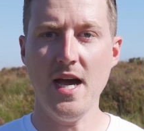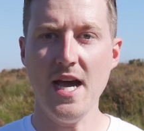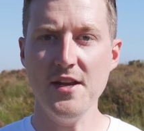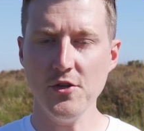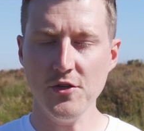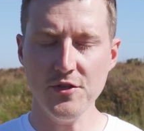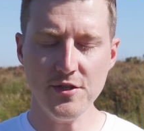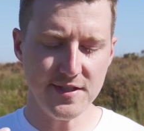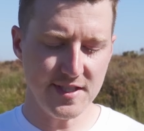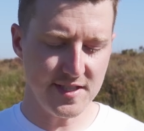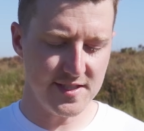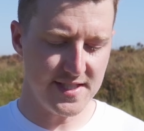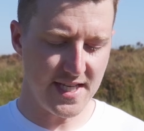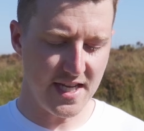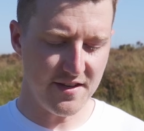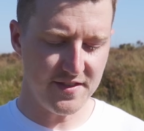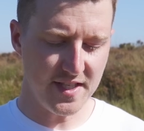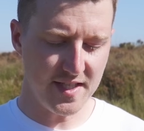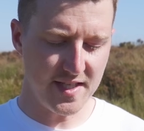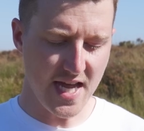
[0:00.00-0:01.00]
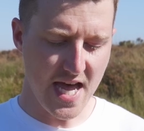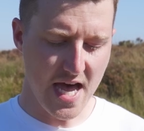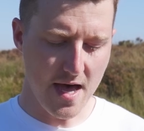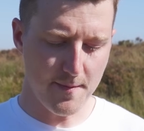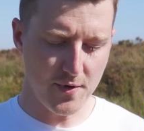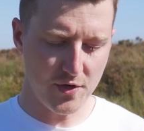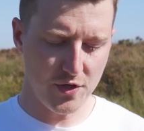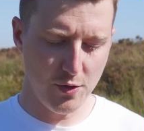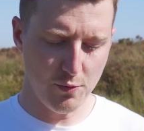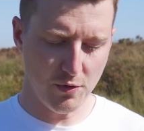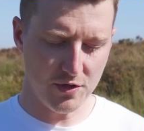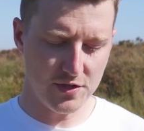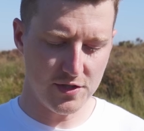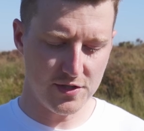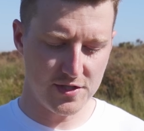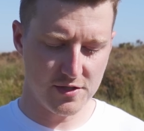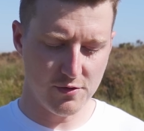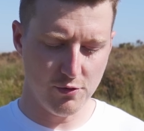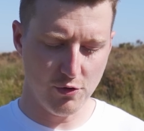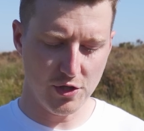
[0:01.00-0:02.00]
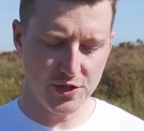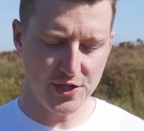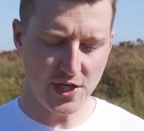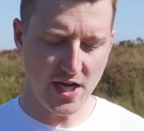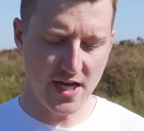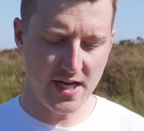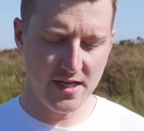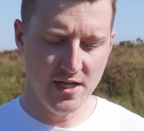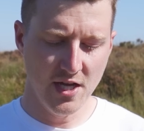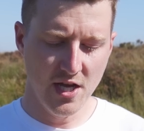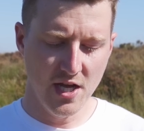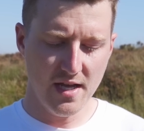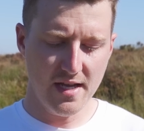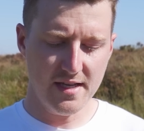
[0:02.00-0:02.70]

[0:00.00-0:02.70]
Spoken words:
and under the safety tab you want to scroll down